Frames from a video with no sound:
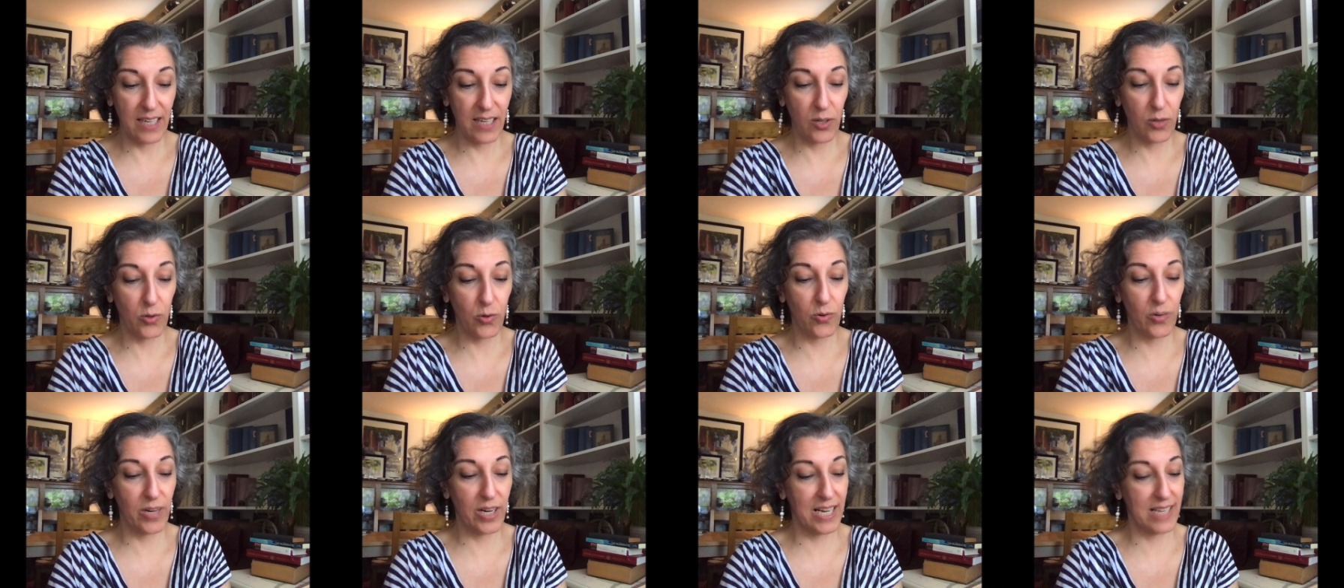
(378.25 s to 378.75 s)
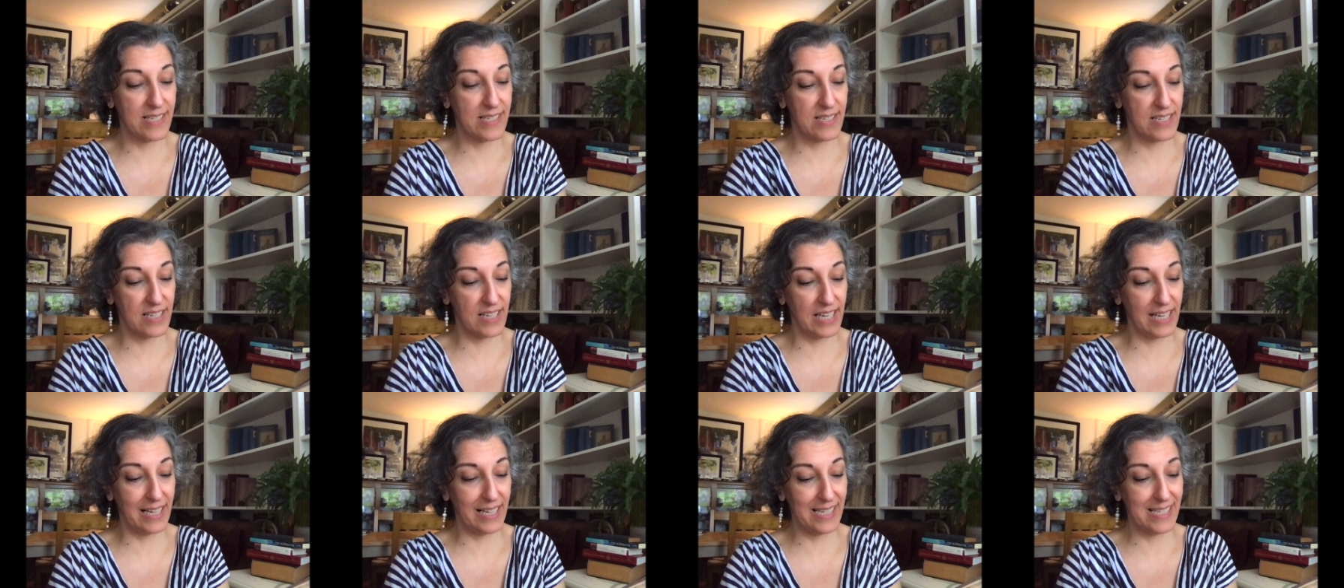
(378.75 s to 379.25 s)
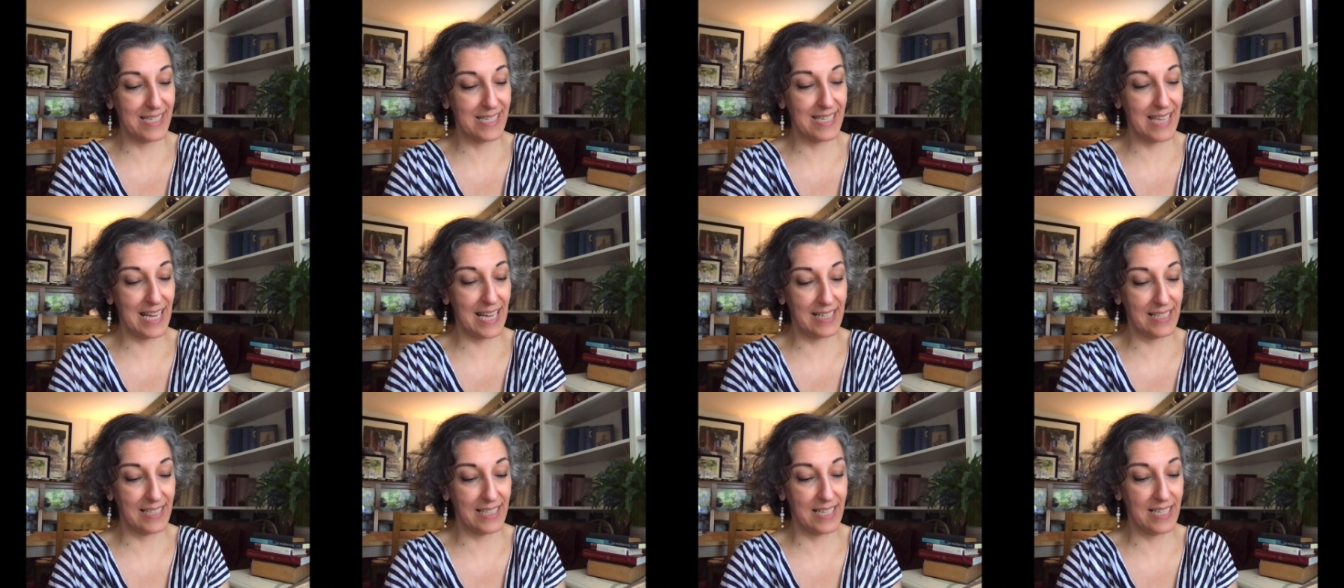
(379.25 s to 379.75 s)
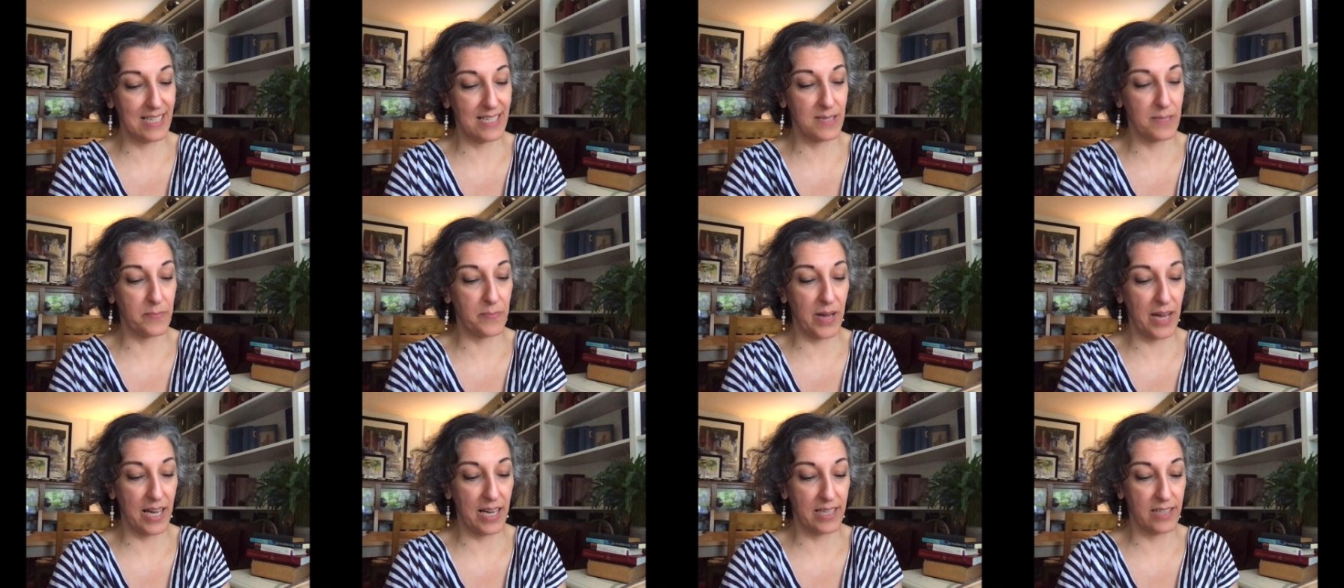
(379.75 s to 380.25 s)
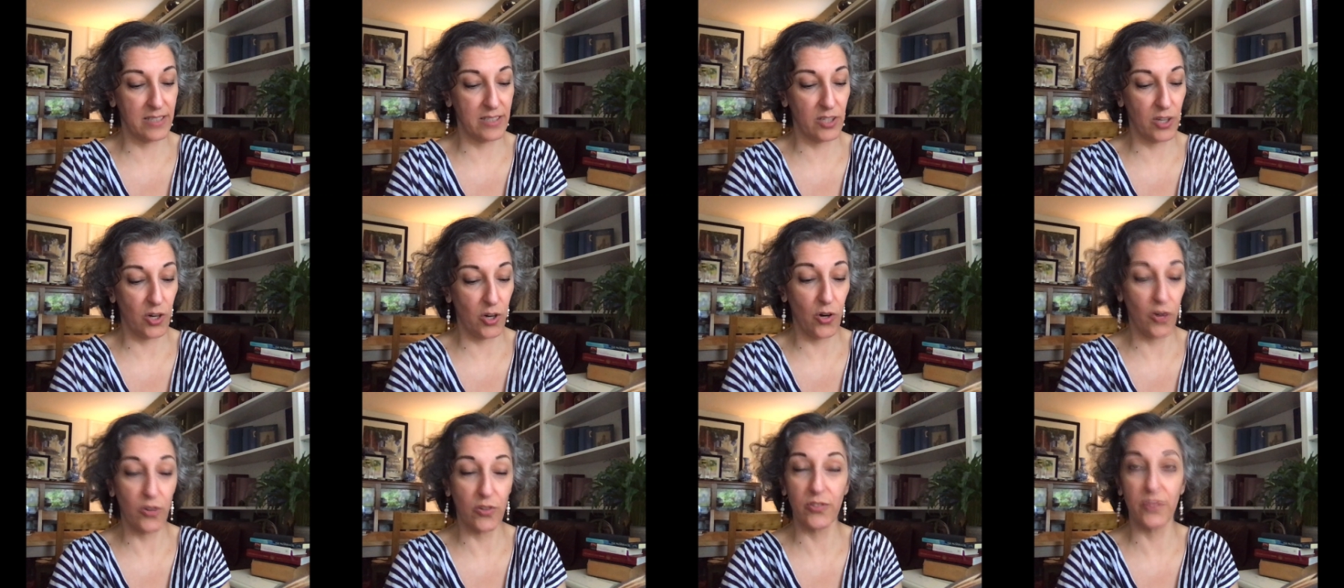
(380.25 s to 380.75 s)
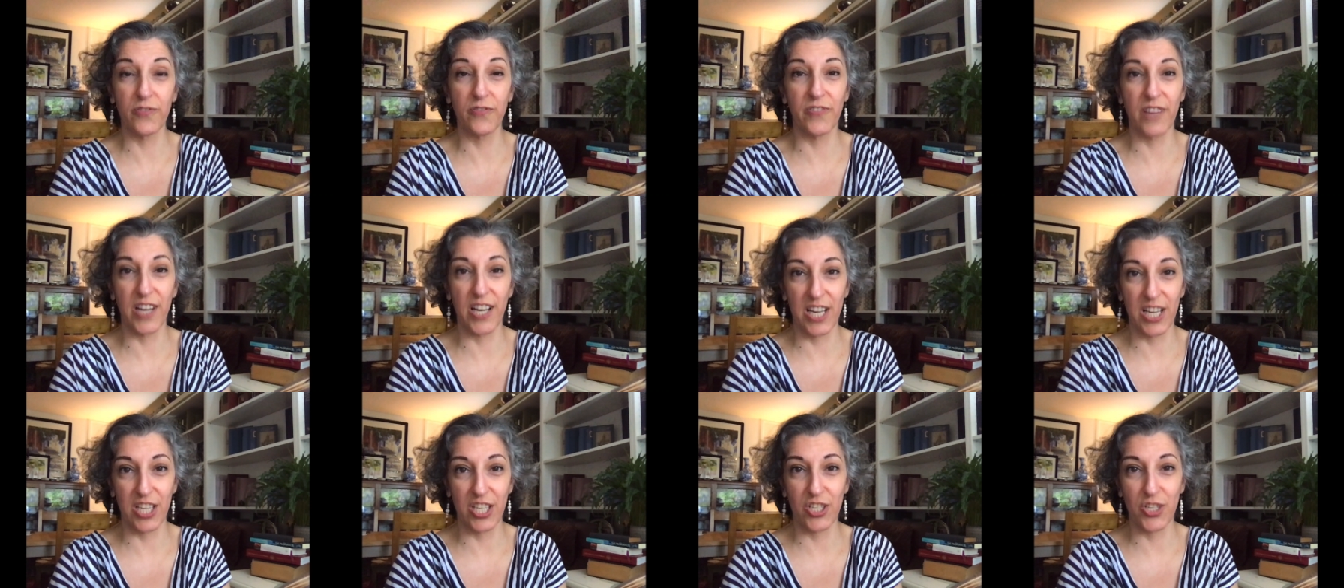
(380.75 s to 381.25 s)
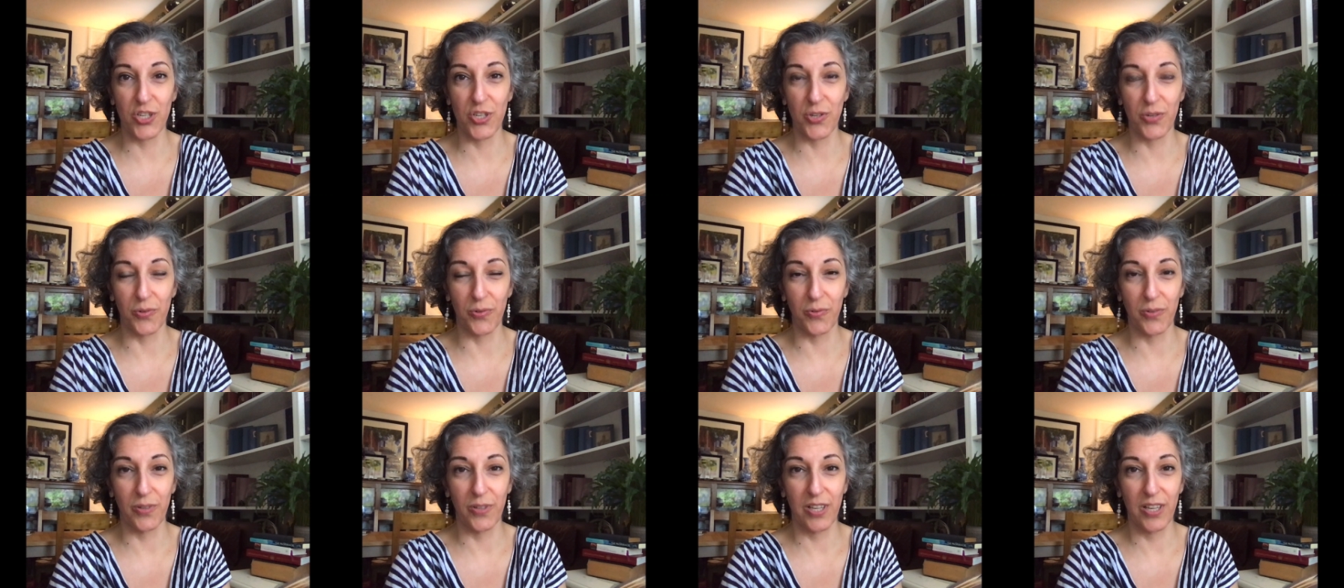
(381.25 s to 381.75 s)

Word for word: who has really set his mind on virtue